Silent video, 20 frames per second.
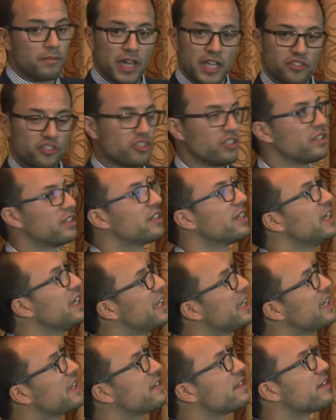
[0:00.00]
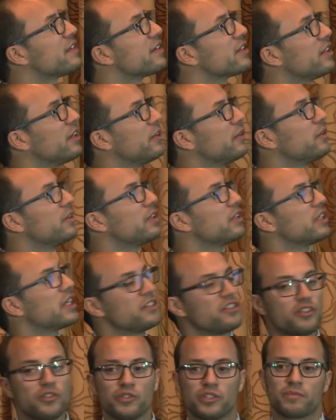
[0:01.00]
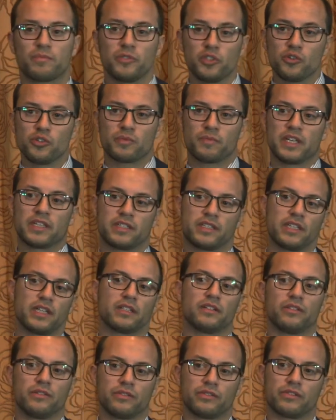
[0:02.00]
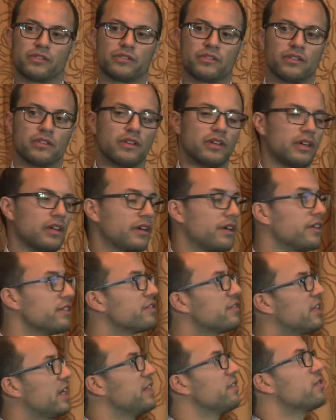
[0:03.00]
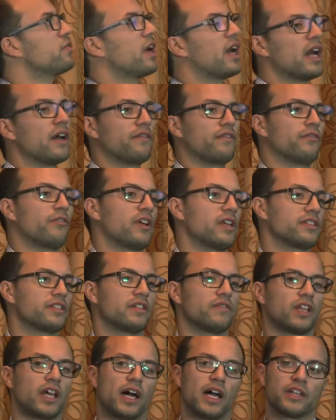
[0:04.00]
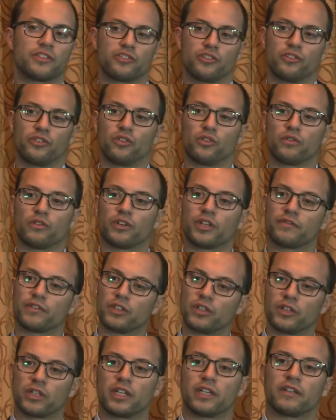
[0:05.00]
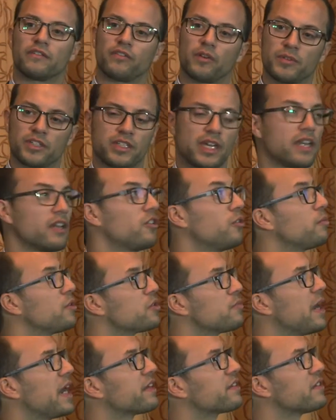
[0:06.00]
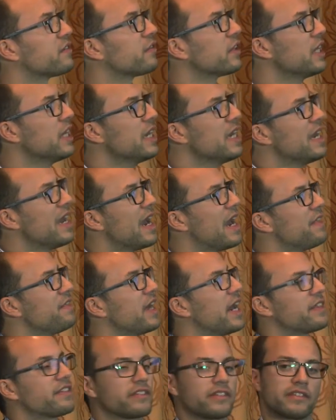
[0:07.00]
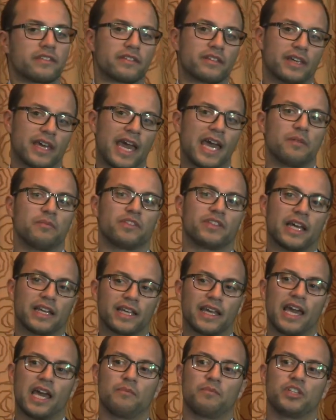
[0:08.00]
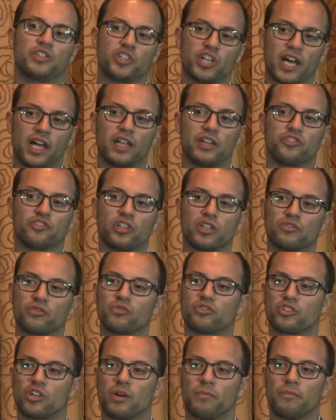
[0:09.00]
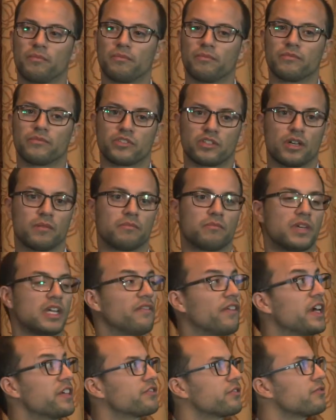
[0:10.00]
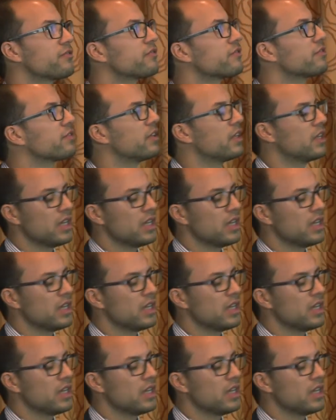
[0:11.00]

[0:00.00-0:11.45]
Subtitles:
mentioned, it is, news-based signals tend to have relatively high turnover if you look at it from a standalone perspective. And that can be challenging to some investors.